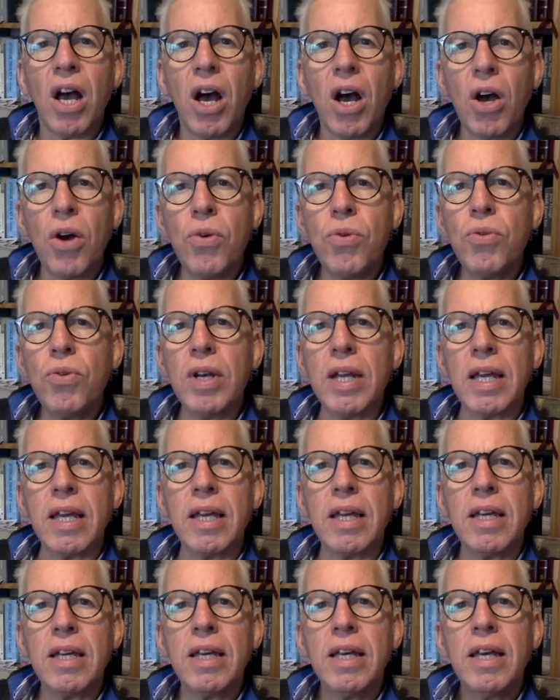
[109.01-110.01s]

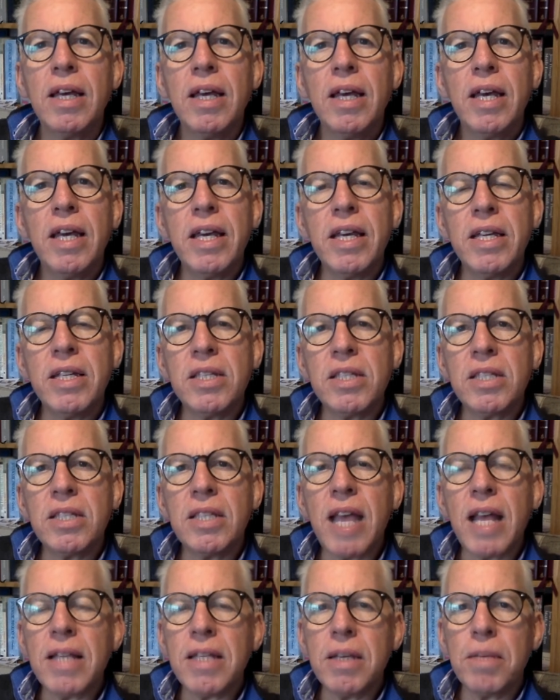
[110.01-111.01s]
holy. He is
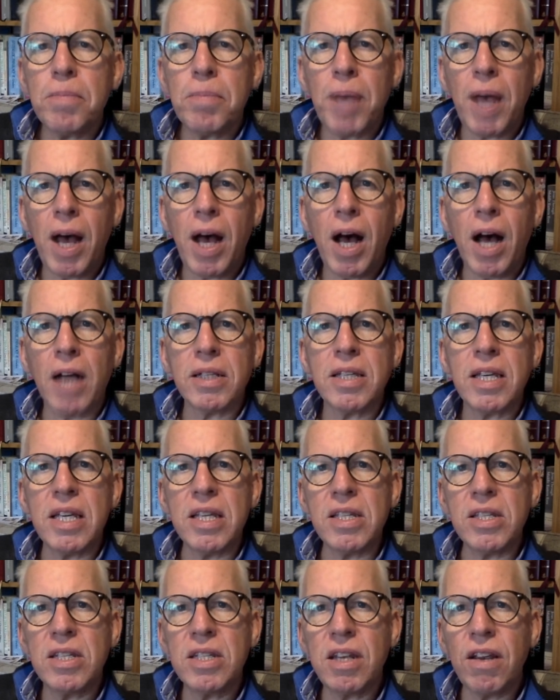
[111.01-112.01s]
set apart.
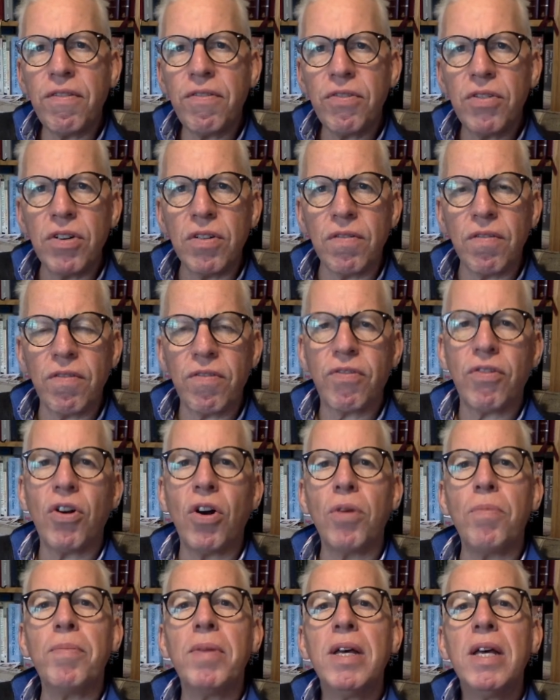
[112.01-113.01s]
He's different
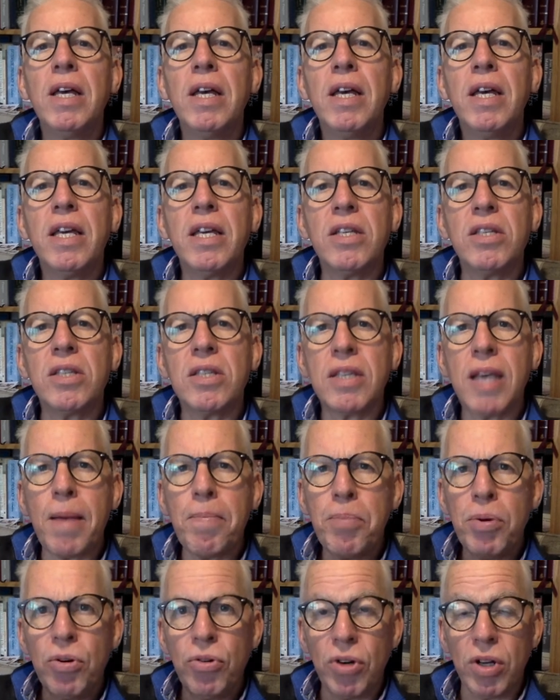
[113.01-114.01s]
from. He's
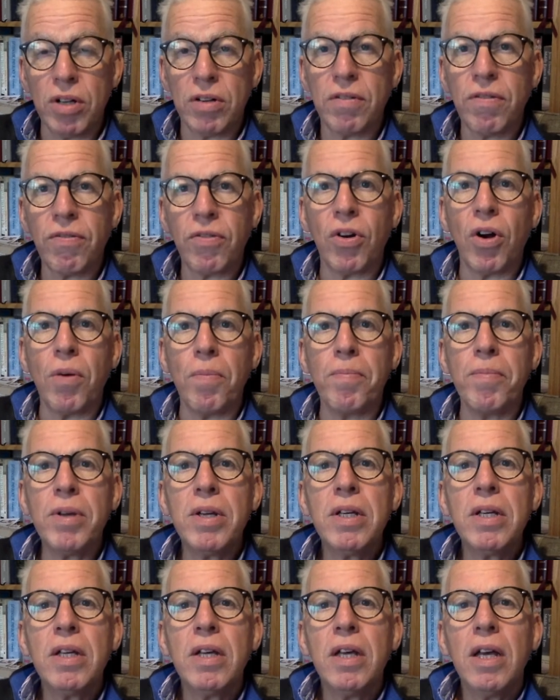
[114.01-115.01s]
separate from
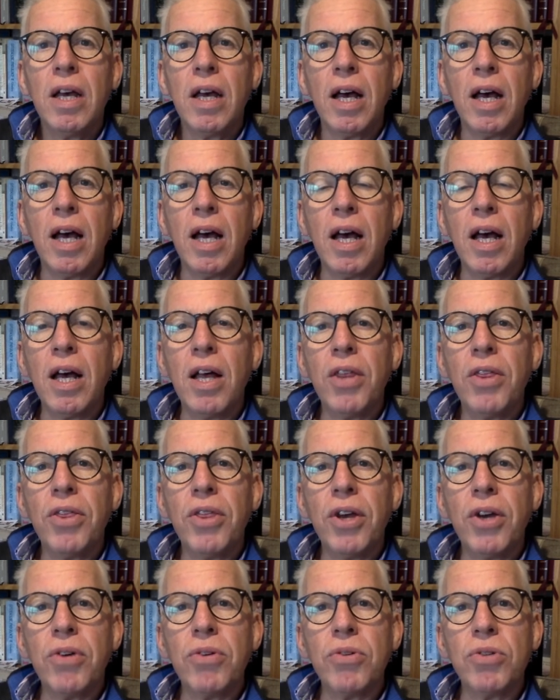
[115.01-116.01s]

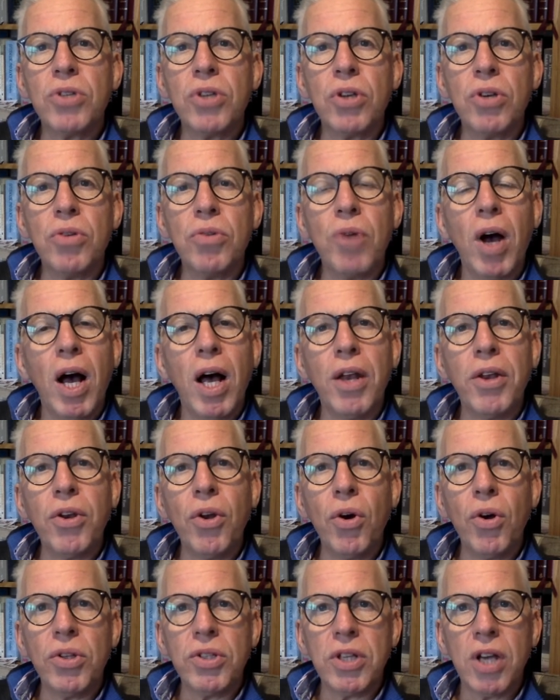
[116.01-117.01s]
those who are
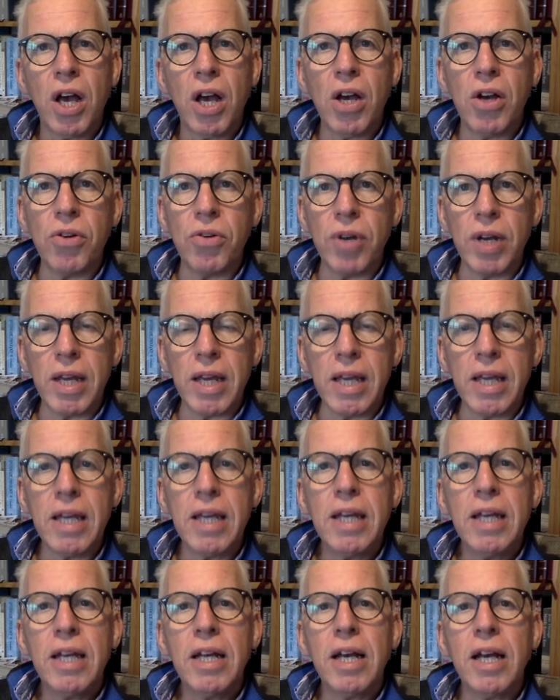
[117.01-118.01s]
not holy
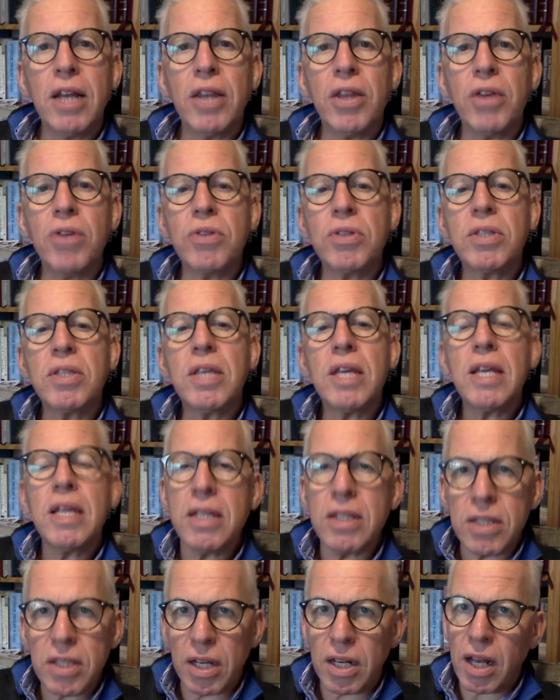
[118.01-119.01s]
and those
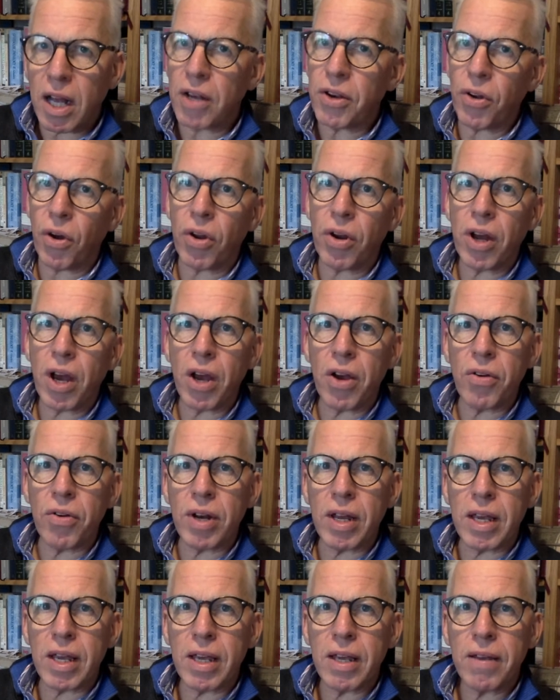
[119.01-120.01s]
things that are not
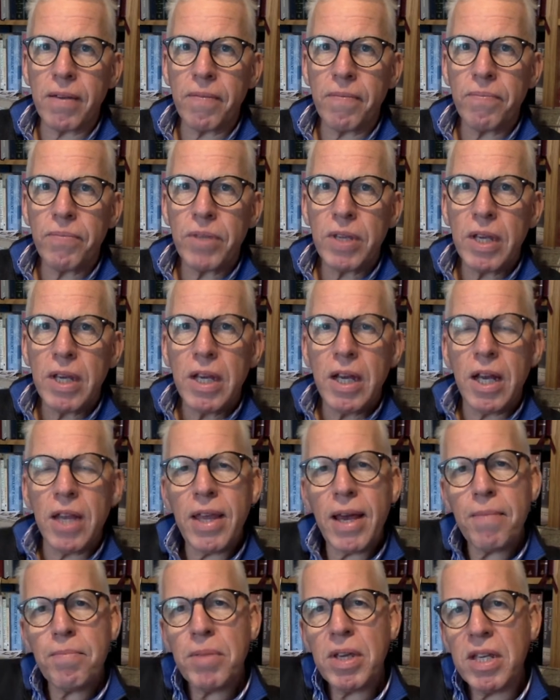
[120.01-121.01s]
holy. And
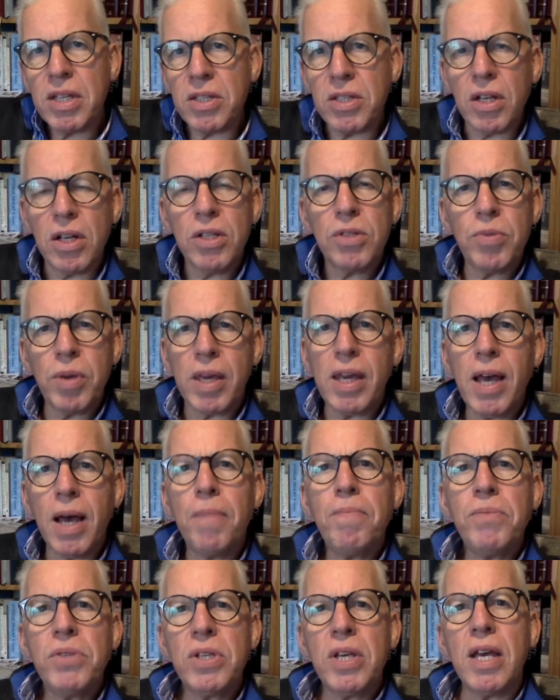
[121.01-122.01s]
that means that as we
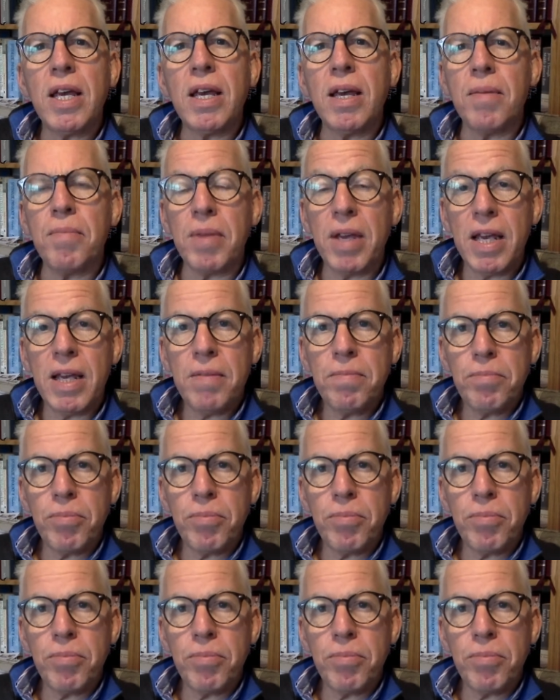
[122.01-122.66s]
come to him in